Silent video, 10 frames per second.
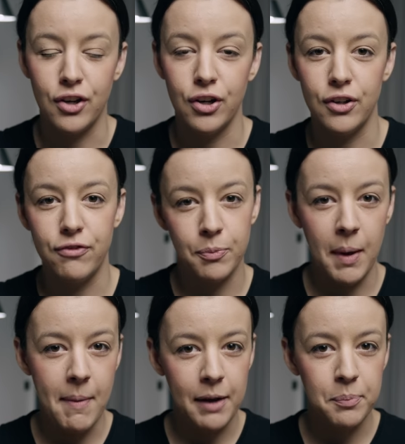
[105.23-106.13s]
I could for
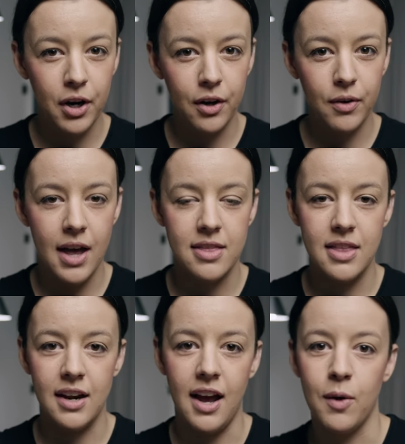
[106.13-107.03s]
my Mac Pro, and
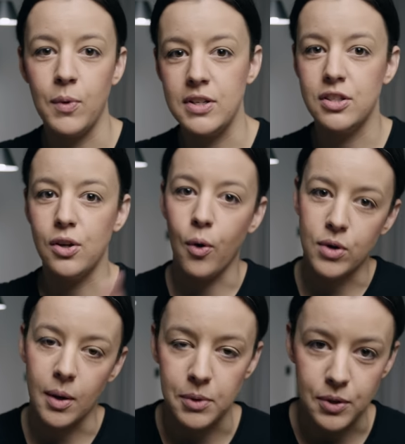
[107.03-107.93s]
then I went to
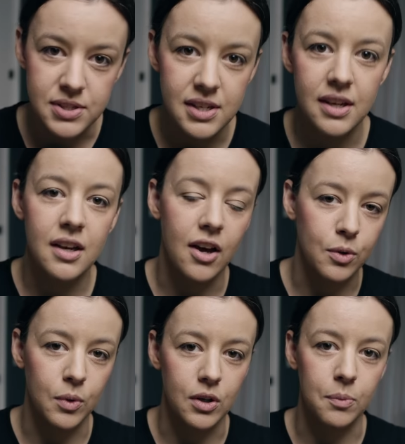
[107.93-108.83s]
OWC,
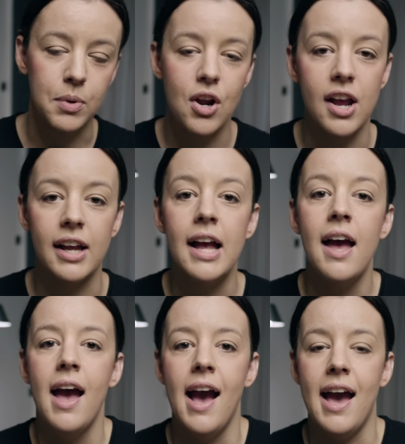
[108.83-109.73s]
Other World Computing,
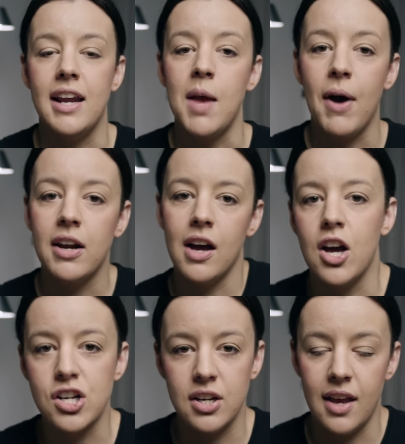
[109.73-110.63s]
and I bought
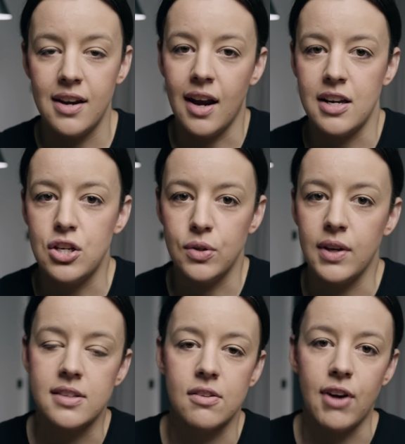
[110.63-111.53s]
192
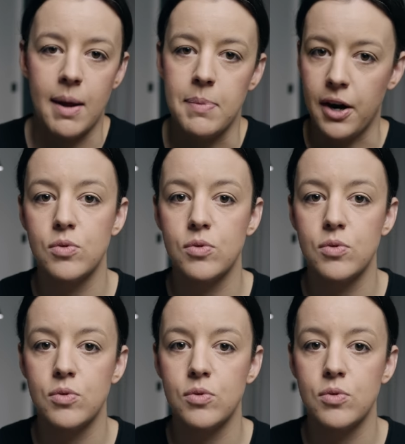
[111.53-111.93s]
gigs of RAM there.